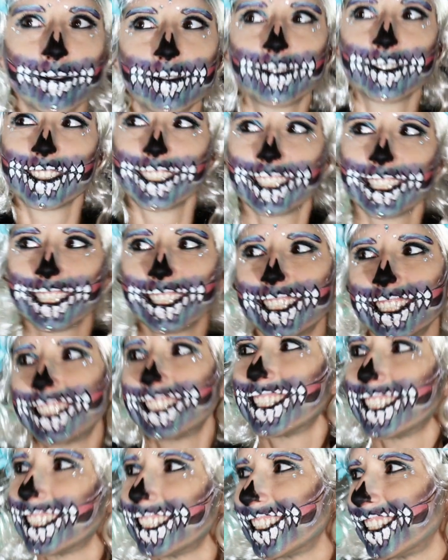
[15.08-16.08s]

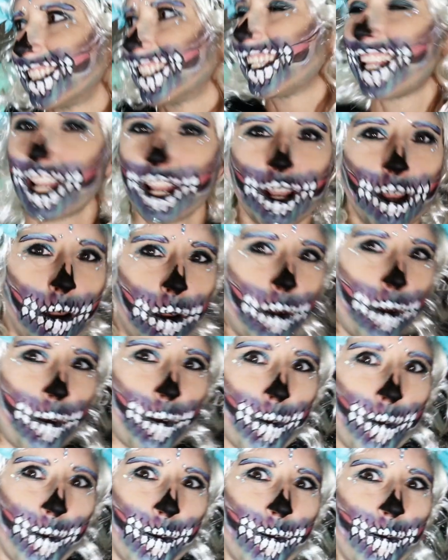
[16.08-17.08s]
scary skeletons and
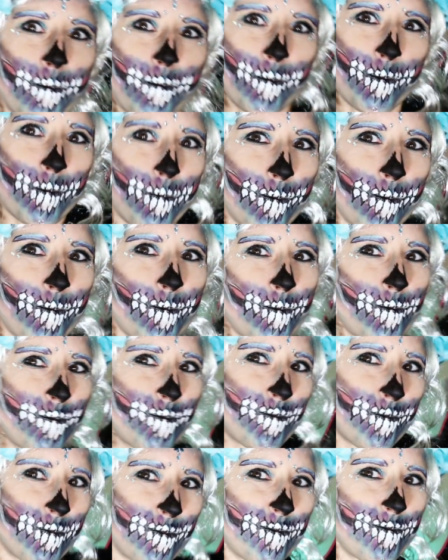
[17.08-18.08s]
shivers down your
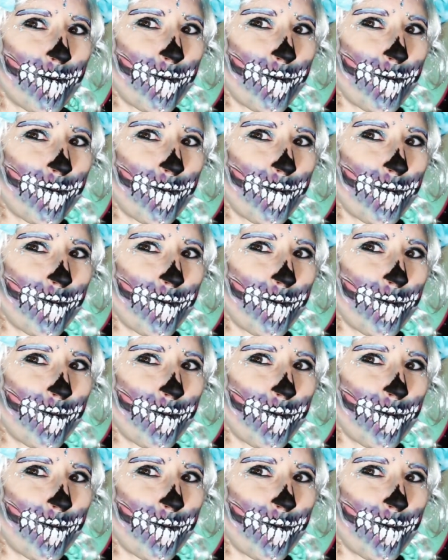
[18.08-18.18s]
spine.